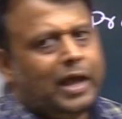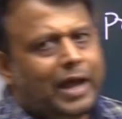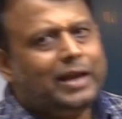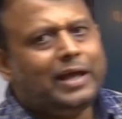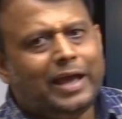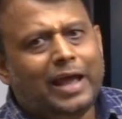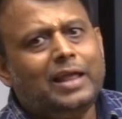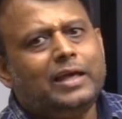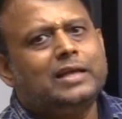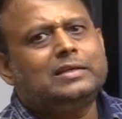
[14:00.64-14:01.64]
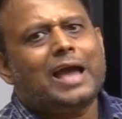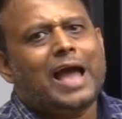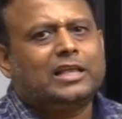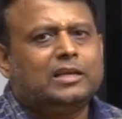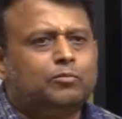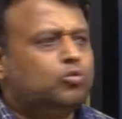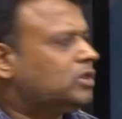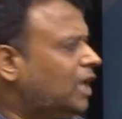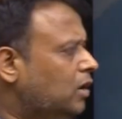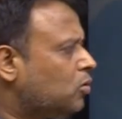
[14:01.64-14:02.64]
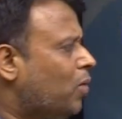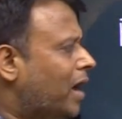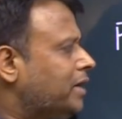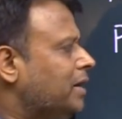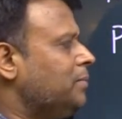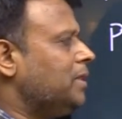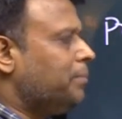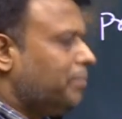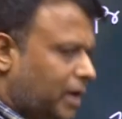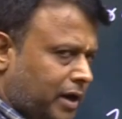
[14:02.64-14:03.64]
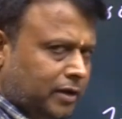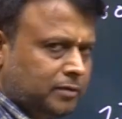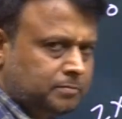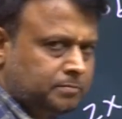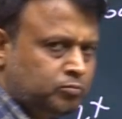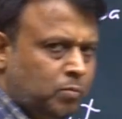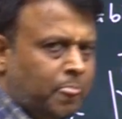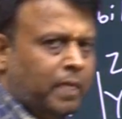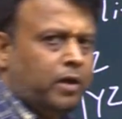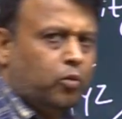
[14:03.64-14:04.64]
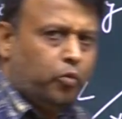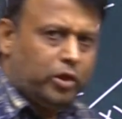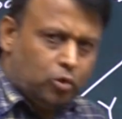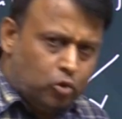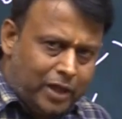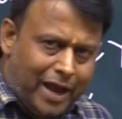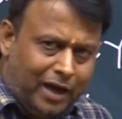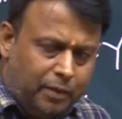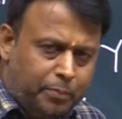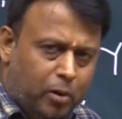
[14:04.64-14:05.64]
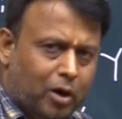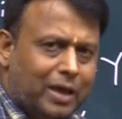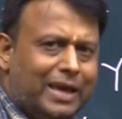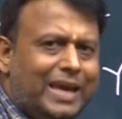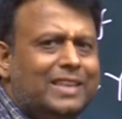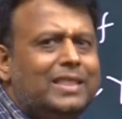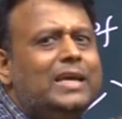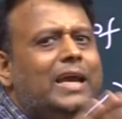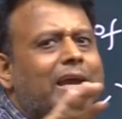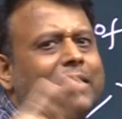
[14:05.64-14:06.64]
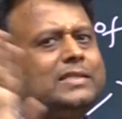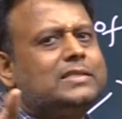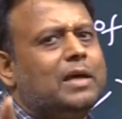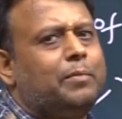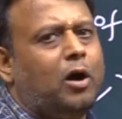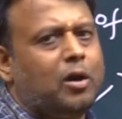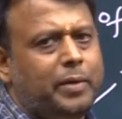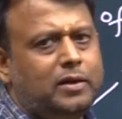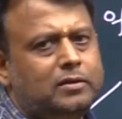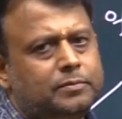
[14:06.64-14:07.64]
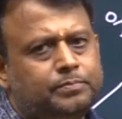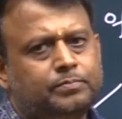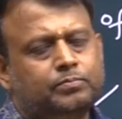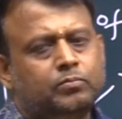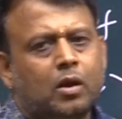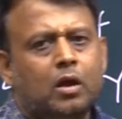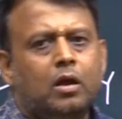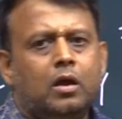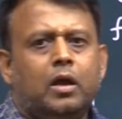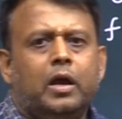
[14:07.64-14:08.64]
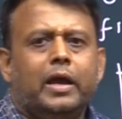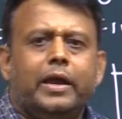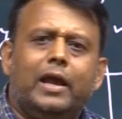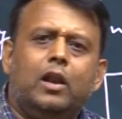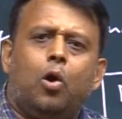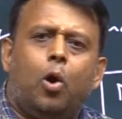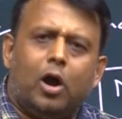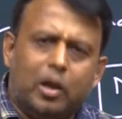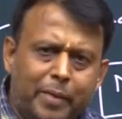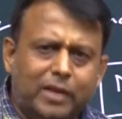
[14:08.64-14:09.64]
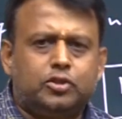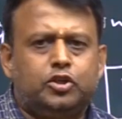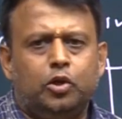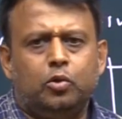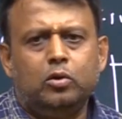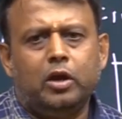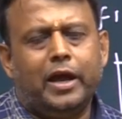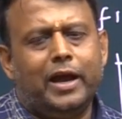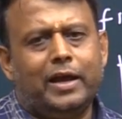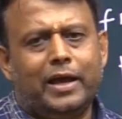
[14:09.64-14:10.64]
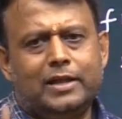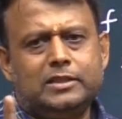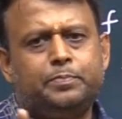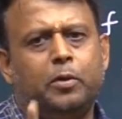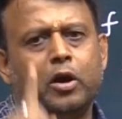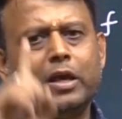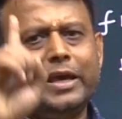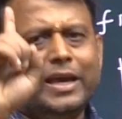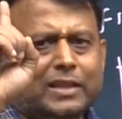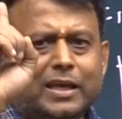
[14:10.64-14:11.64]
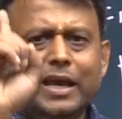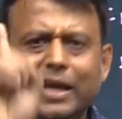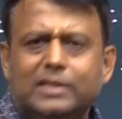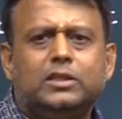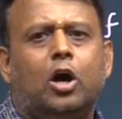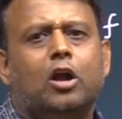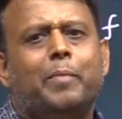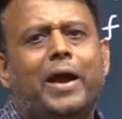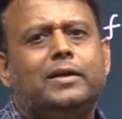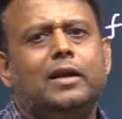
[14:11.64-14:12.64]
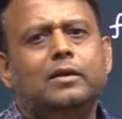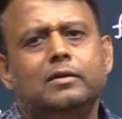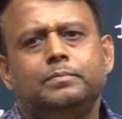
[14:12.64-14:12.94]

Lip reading: and L is azimuthal quantum number. We know that for any S suborbit, L always 0, and hence for any S orbital,